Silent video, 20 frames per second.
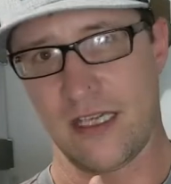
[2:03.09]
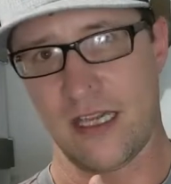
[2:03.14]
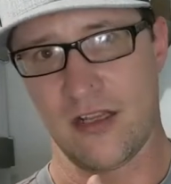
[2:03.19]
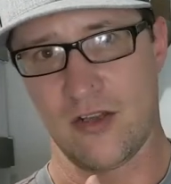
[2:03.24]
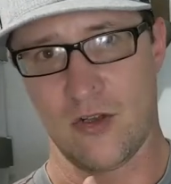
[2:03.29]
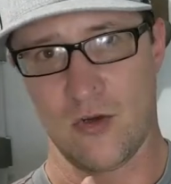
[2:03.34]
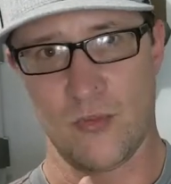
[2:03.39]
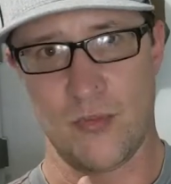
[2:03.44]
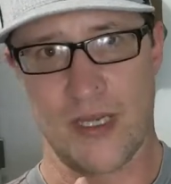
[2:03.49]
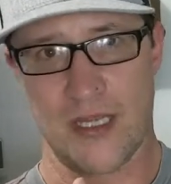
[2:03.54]

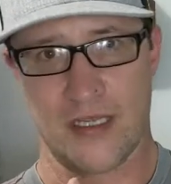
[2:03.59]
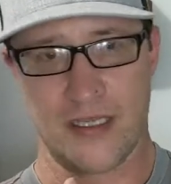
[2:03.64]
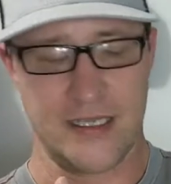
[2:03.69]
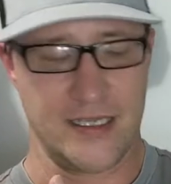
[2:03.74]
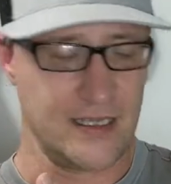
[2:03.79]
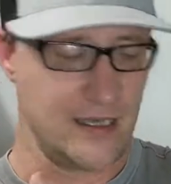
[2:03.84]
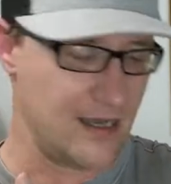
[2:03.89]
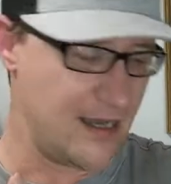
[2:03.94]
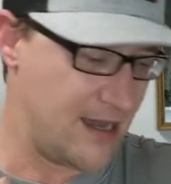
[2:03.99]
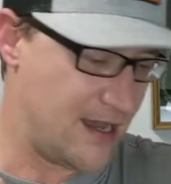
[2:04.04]
yellow
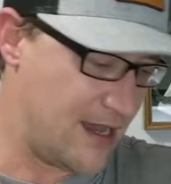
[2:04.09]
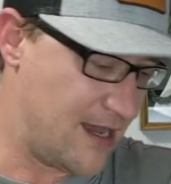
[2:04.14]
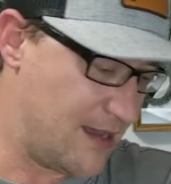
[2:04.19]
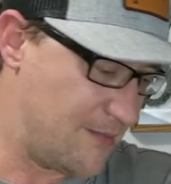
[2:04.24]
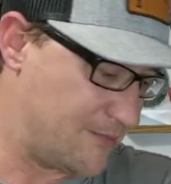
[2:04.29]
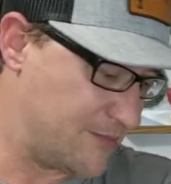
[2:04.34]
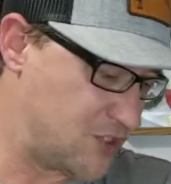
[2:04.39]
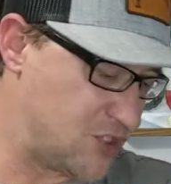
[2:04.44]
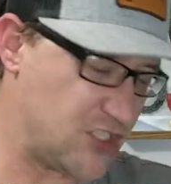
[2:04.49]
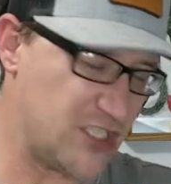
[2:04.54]
belly.
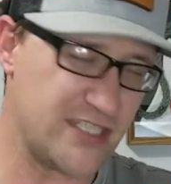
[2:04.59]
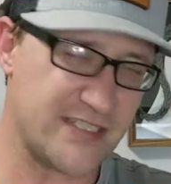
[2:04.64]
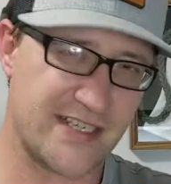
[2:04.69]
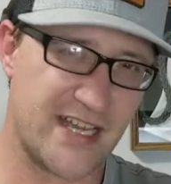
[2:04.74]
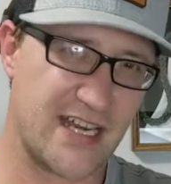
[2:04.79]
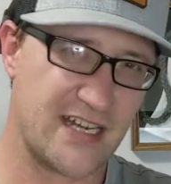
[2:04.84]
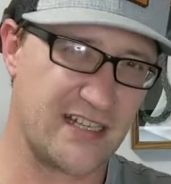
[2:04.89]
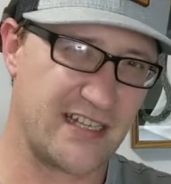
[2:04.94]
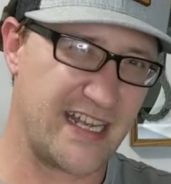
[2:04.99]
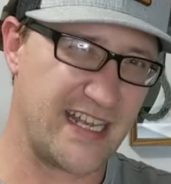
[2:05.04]
She's
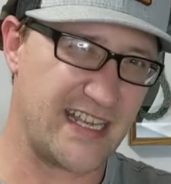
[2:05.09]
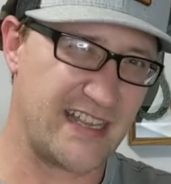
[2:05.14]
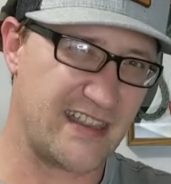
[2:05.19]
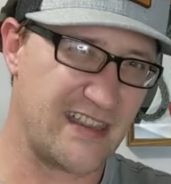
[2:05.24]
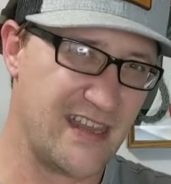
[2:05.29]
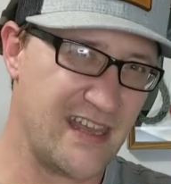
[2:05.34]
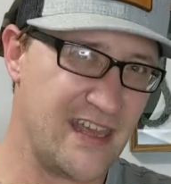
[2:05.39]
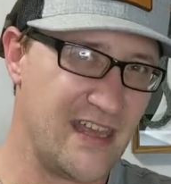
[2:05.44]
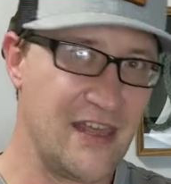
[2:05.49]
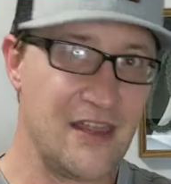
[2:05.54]
kind of like
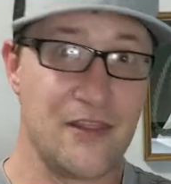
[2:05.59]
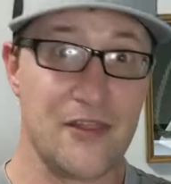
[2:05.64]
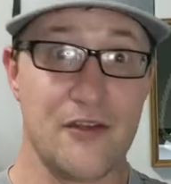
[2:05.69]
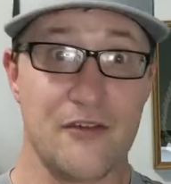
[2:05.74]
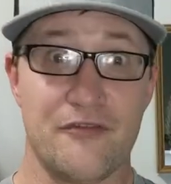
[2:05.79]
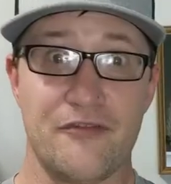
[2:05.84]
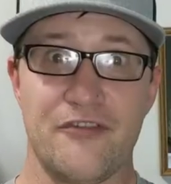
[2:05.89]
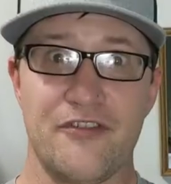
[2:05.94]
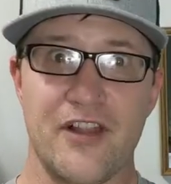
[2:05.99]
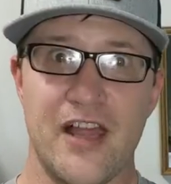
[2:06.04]

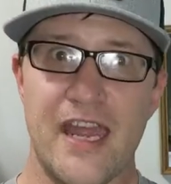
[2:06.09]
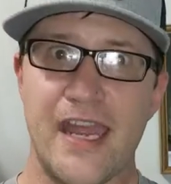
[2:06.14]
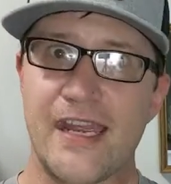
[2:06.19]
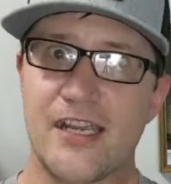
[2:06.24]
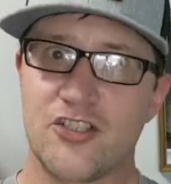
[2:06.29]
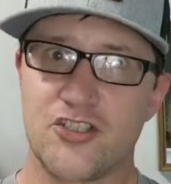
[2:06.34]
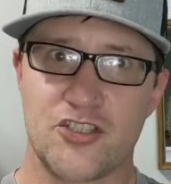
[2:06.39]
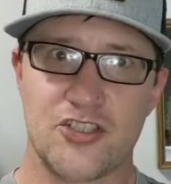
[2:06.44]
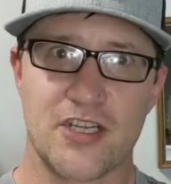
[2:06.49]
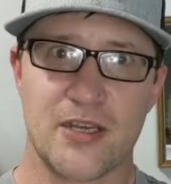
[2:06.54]
the
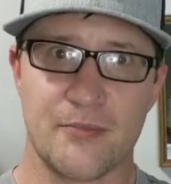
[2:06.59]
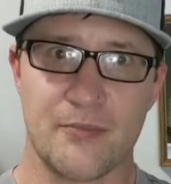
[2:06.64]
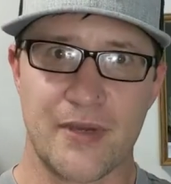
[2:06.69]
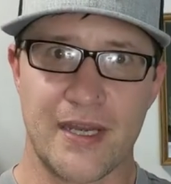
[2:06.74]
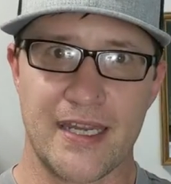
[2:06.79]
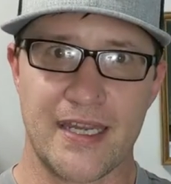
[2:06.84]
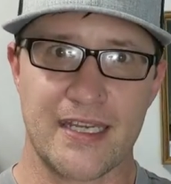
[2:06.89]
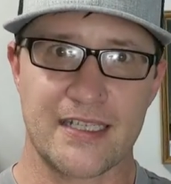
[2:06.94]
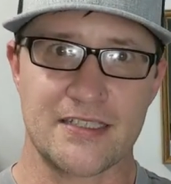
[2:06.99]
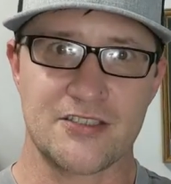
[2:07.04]
flagship,
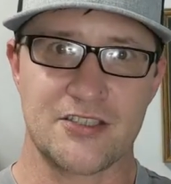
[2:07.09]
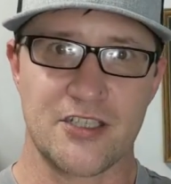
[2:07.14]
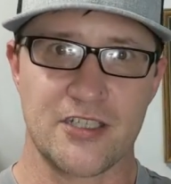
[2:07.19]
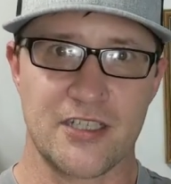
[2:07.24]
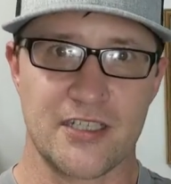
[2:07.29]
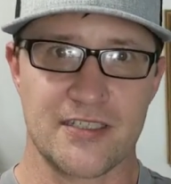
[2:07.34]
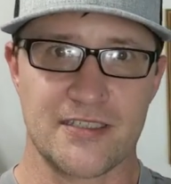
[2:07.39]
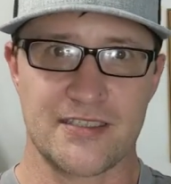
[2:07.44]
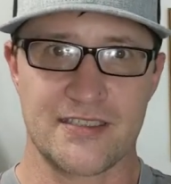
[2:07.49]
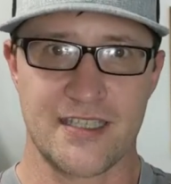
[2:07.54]
I guess you
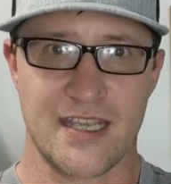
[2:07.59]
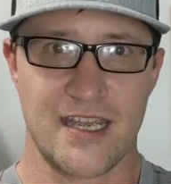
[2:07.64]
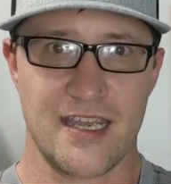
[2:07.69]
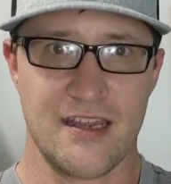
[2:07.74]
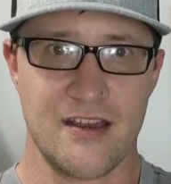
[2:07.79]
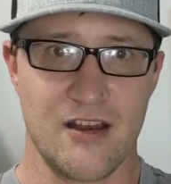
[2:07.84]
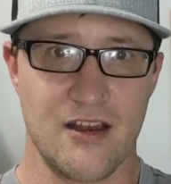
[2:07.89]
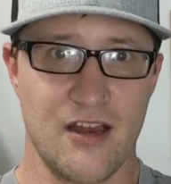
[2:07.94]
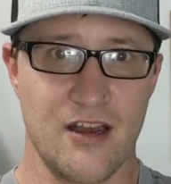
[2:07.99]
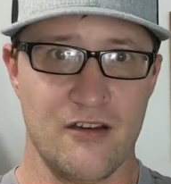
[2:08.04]
could
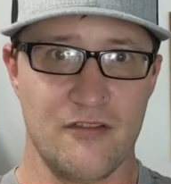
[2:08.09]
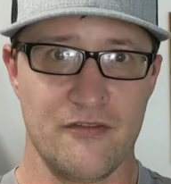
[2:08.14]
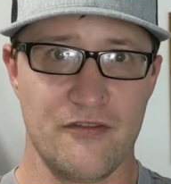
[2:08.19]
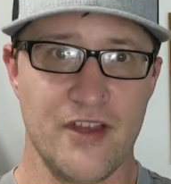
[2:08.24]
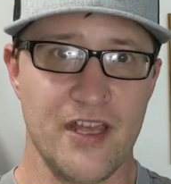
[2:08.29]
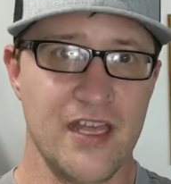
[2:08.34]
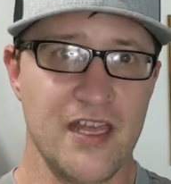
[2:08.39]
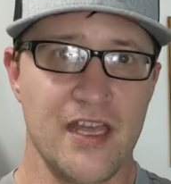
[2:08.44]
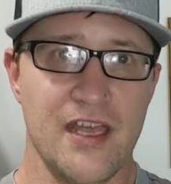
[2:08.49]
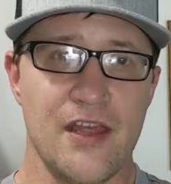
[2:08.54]
say, of
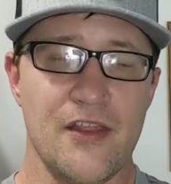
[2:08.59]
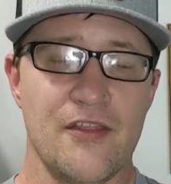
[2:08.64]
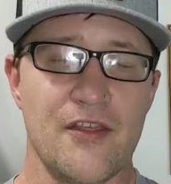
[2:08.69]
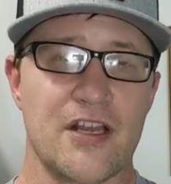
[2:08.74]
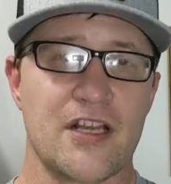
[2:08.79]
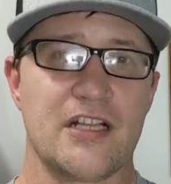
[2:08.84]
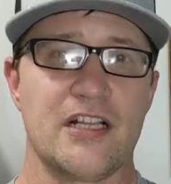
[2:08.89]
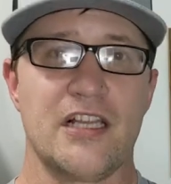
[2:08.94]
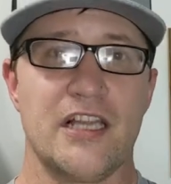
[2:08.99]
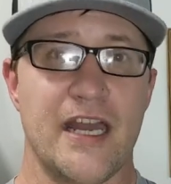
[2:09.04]

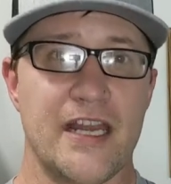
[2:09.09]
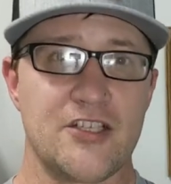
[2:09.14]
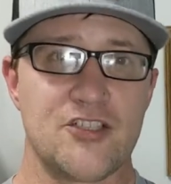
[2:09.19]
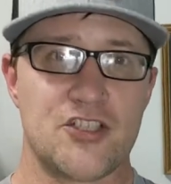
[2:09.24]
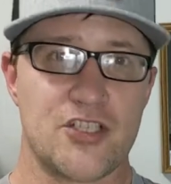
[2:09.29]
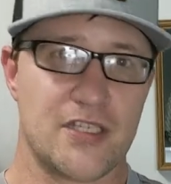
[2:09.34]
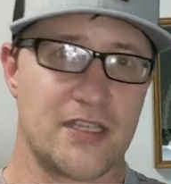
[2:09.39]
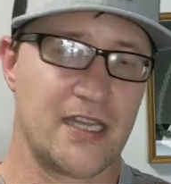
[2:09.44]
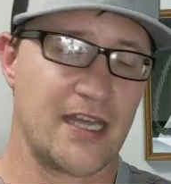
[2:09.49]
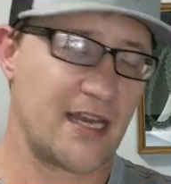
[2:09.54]
the
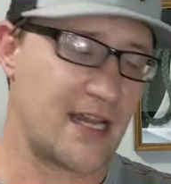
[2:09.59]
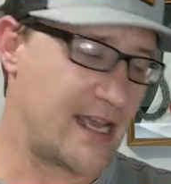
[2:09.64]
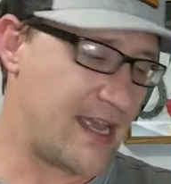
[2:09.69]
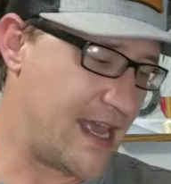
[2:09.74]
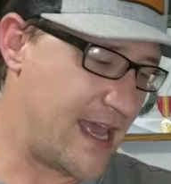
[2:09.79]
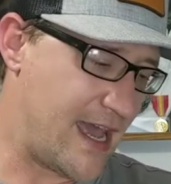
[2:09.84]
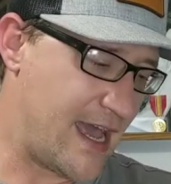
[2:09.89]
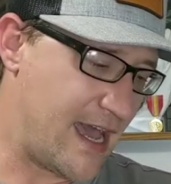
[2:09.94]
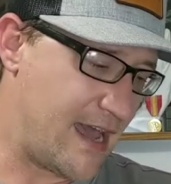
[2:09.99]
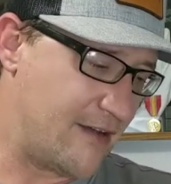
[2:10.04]
collection that I
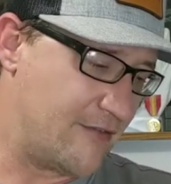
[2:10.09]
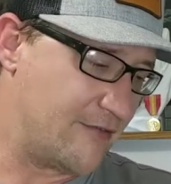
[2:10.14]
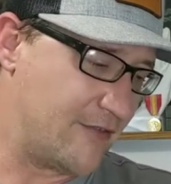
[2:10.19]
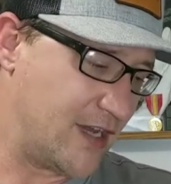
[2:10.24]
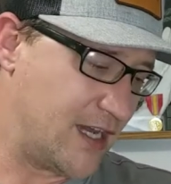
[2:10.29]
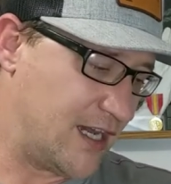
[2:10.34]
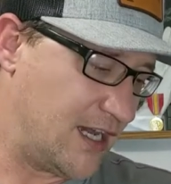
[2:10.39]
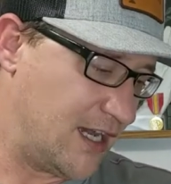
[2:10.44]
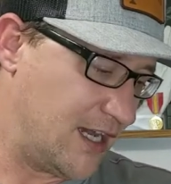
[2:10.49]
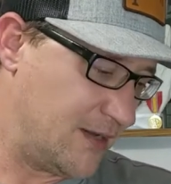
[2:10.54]
have.
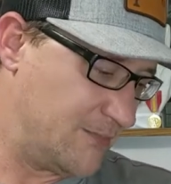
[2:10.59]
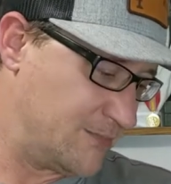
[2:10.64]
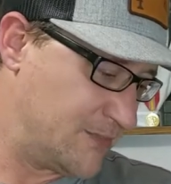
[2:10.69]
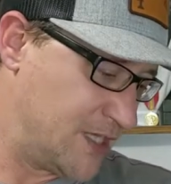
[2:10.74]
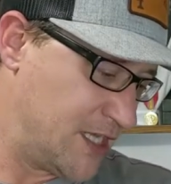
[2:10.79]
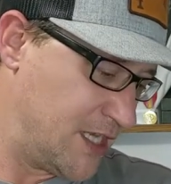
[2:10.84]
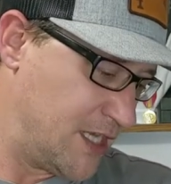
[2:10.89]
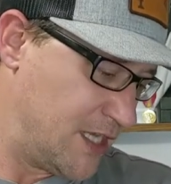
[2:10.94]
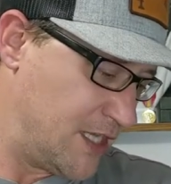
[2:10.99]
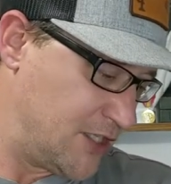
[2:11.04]

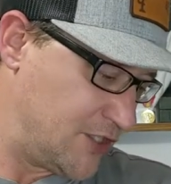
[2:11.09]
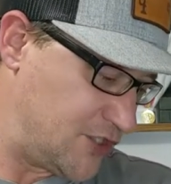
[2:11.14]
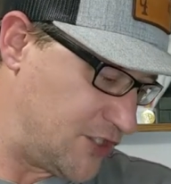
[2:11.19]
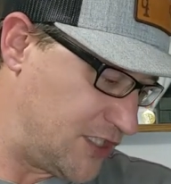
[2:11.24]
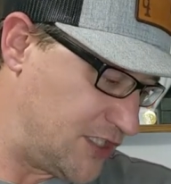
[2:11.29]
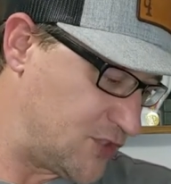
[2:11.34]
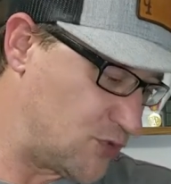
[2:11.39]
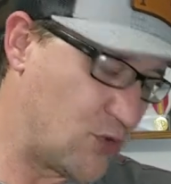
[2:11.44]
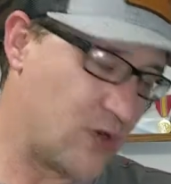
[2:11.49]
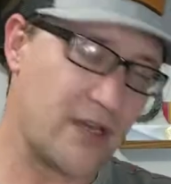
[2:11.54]

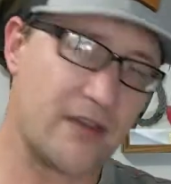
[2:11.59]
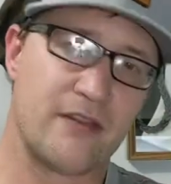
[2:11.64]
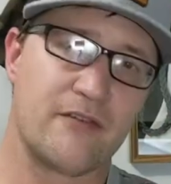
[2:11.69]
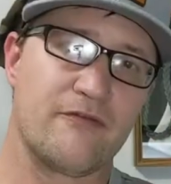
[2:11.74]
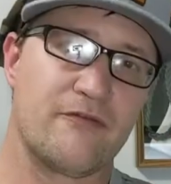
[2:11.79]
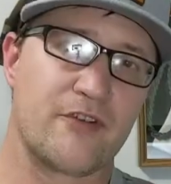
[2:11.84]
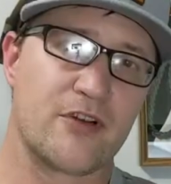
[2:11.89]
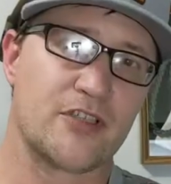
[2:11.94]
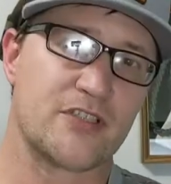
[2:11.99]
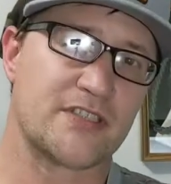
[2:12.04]
She's one of the
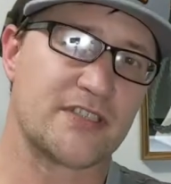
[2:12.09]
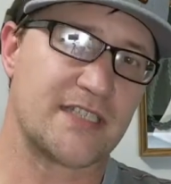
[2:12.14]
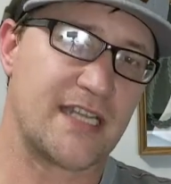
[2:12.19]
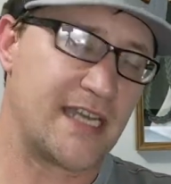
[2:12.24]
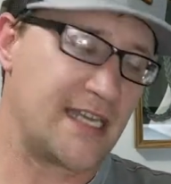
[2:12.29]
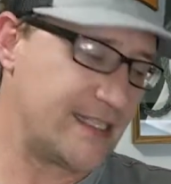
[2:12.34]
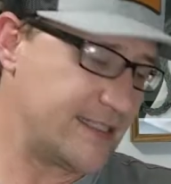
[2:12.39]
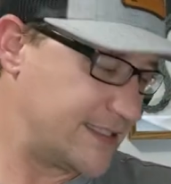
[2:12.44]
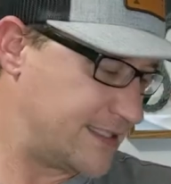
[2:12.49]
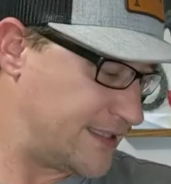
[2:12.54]
first
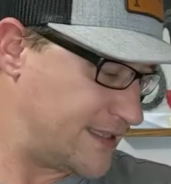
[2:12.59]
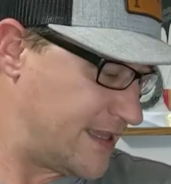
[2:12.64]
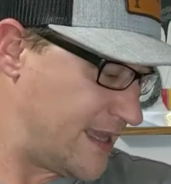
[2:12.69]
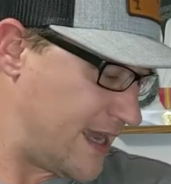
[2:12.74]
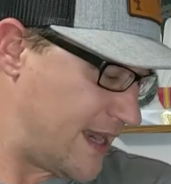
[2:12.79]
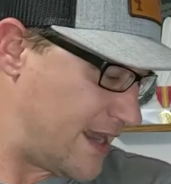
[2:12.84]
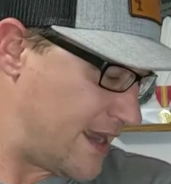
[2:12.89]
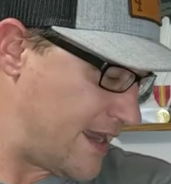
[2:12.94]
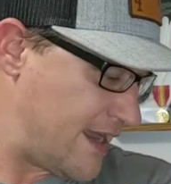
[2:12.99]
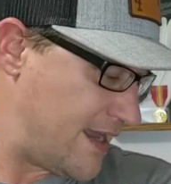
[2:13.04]
snakes
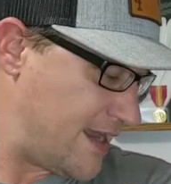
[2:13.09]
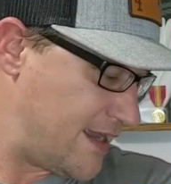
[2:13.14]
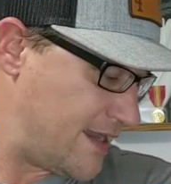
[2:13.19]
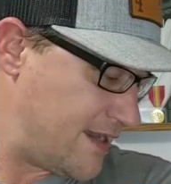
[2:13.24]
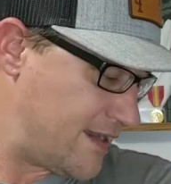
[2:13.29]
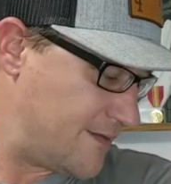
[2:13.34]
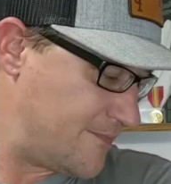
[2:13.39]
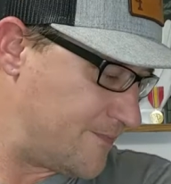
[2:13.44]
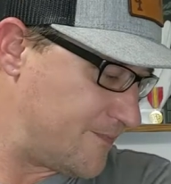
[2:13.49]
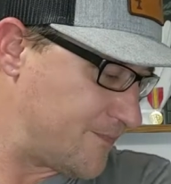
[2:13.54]
that
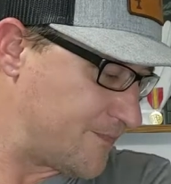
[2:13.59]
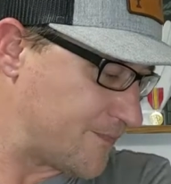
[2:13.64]
I